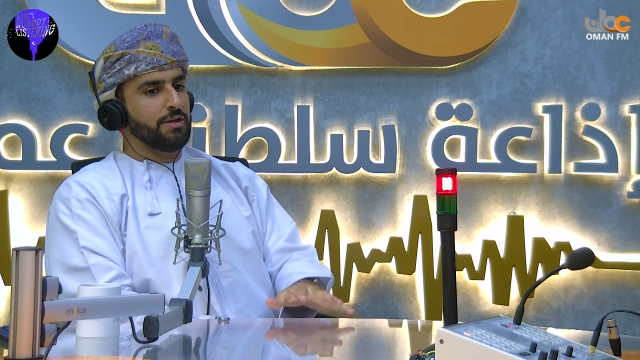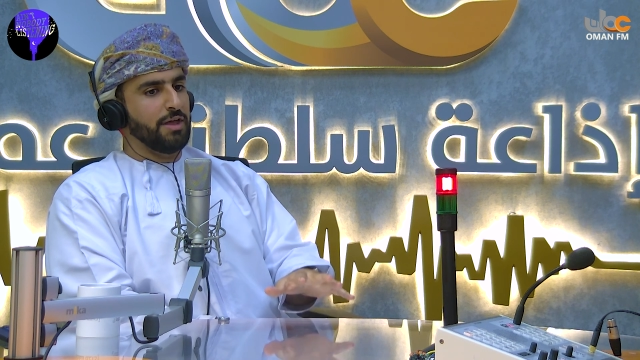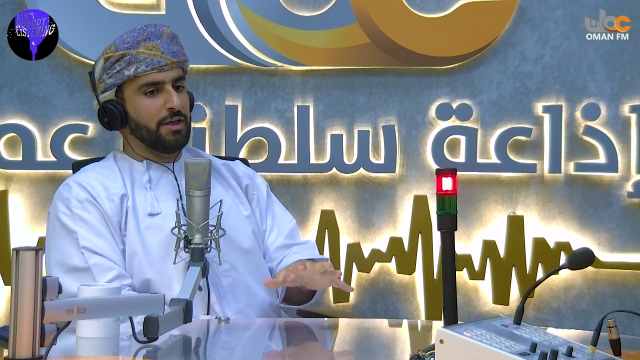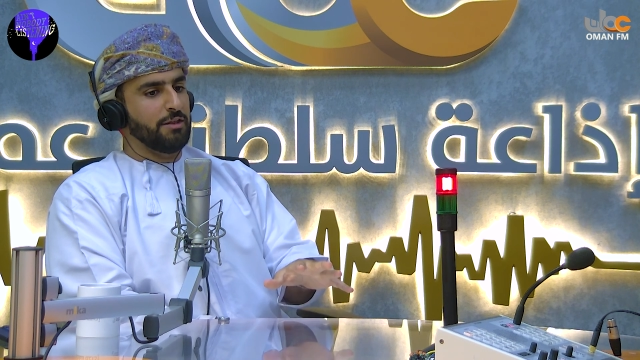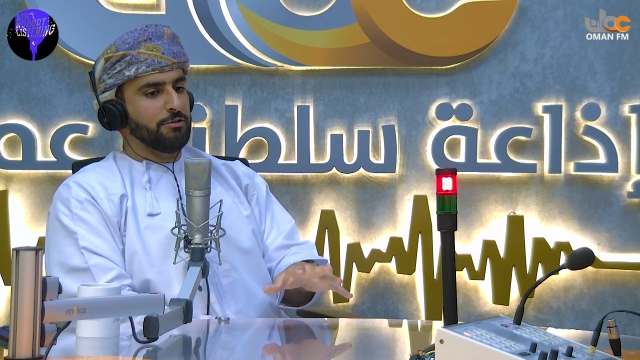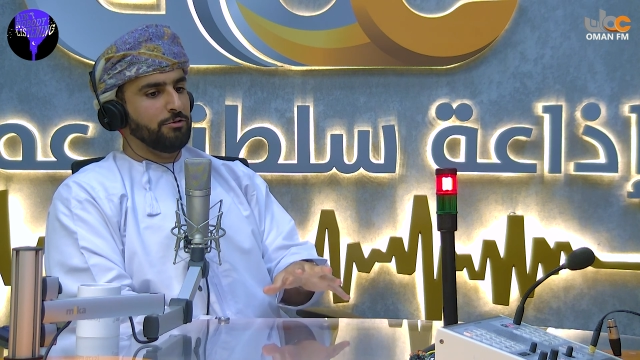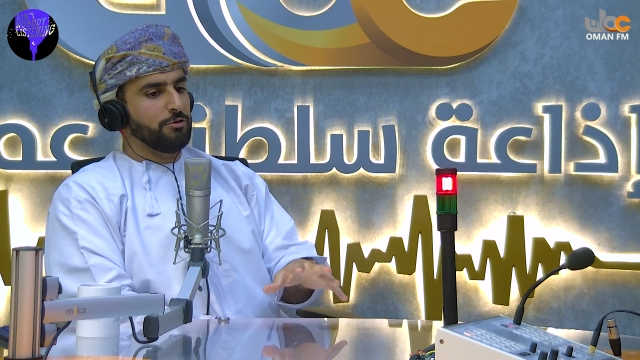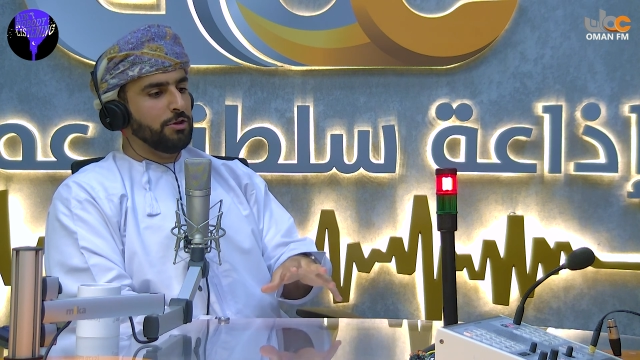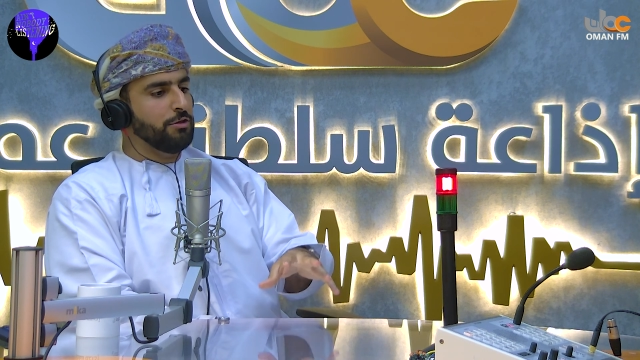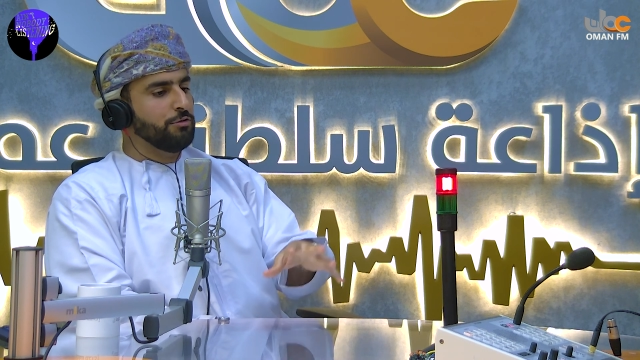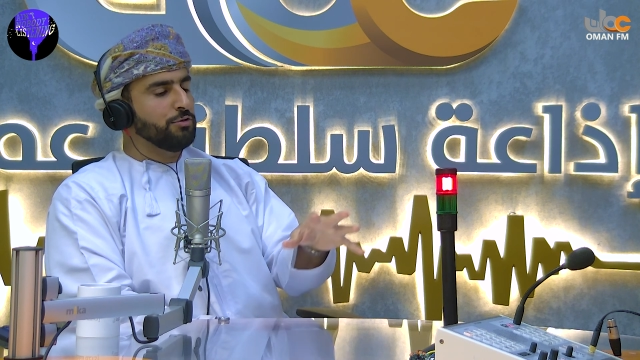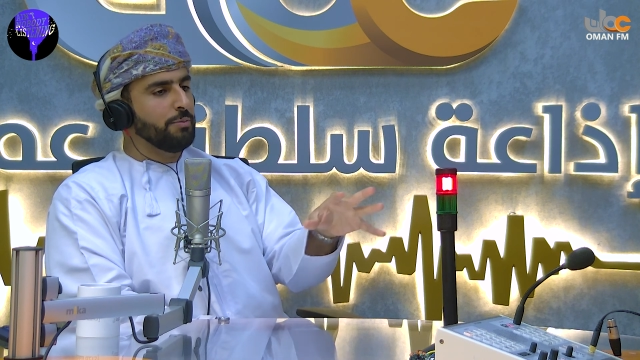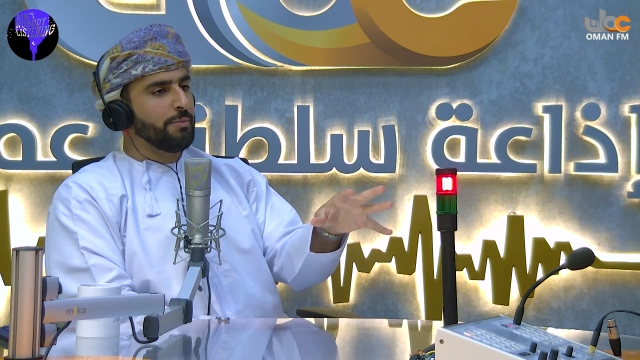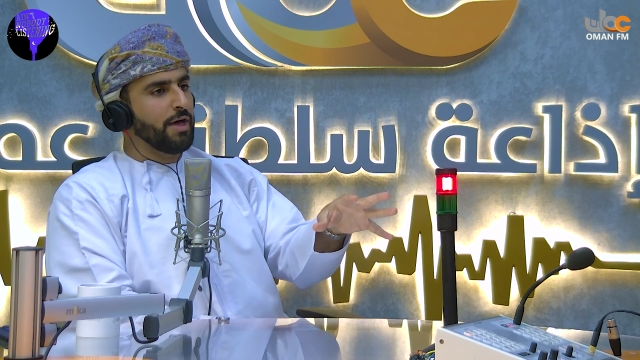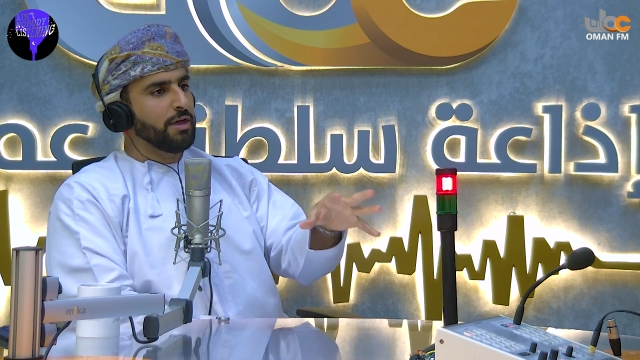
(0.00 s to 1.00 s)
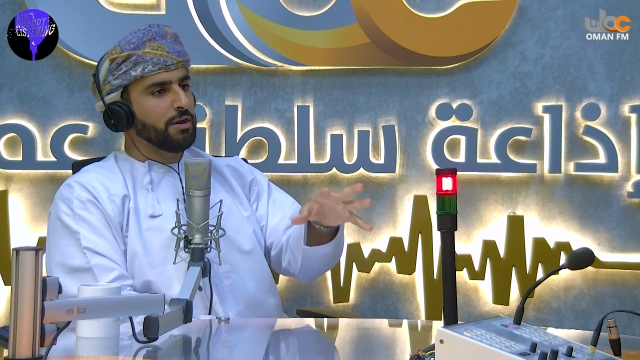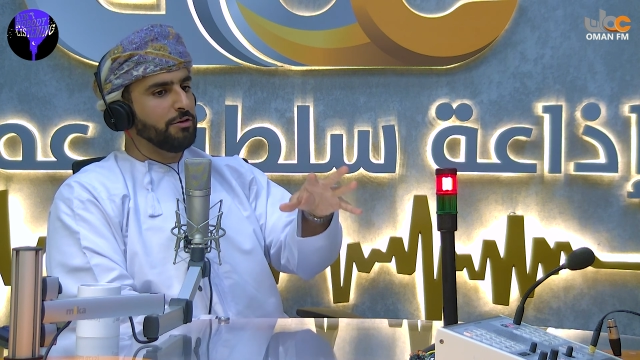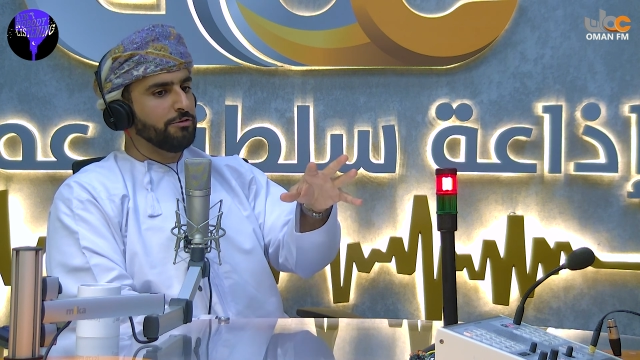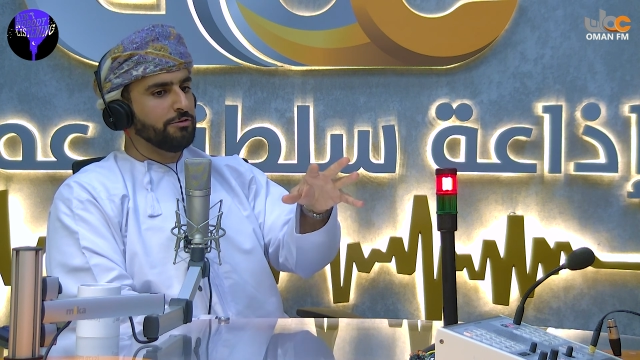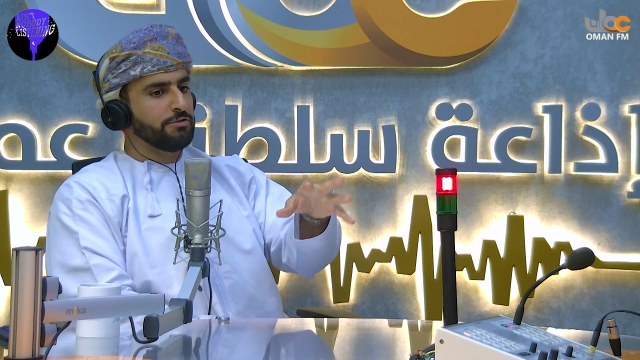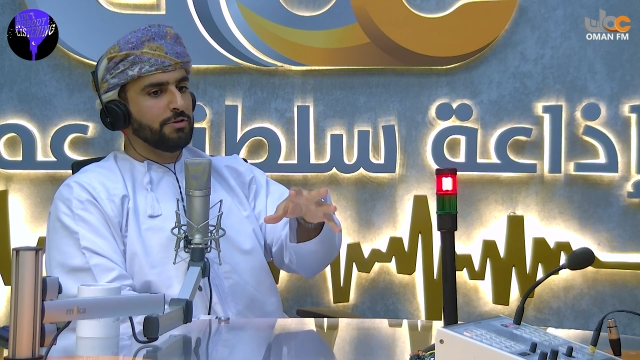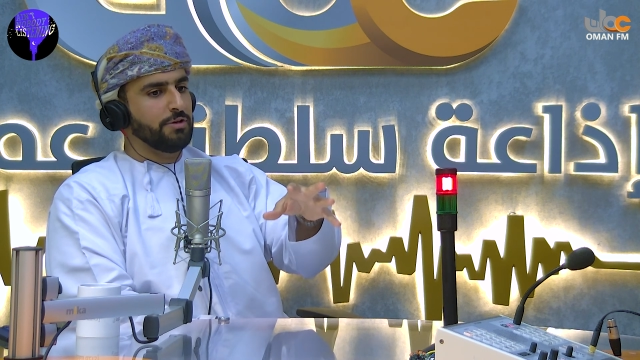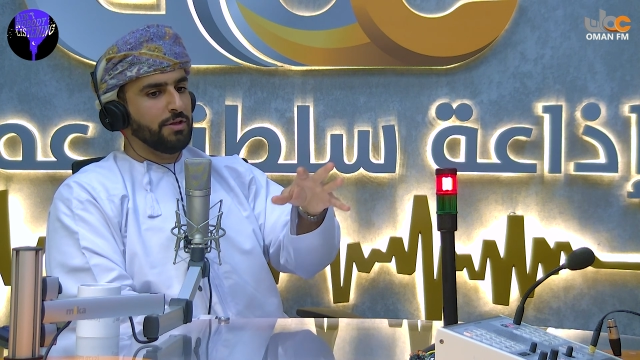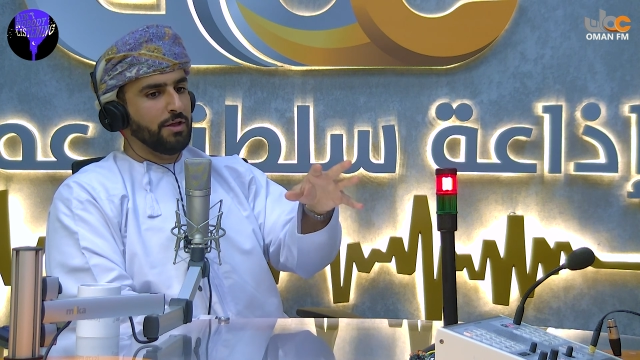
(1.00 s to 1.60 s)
and you need to manage